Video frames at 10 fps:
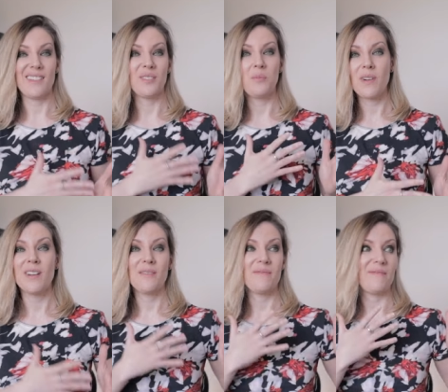is
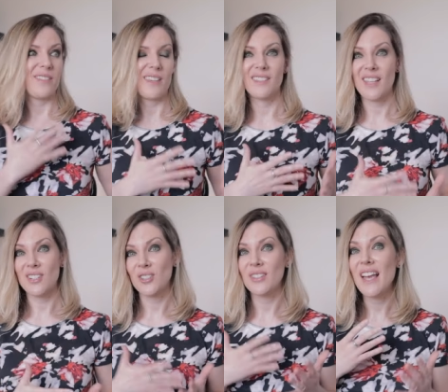where things
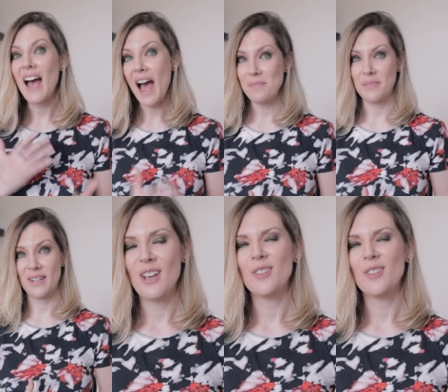actually happen.